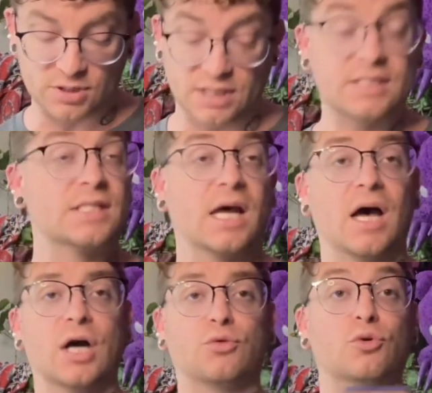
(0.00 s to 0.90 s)
So this is
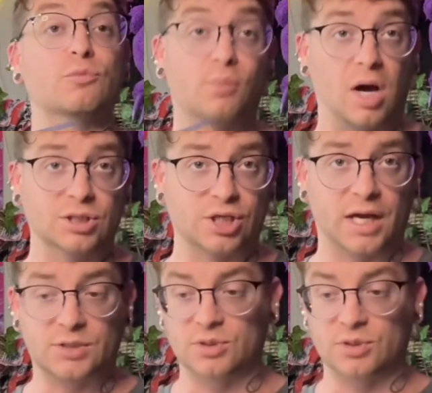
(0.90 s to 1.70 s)
a group project,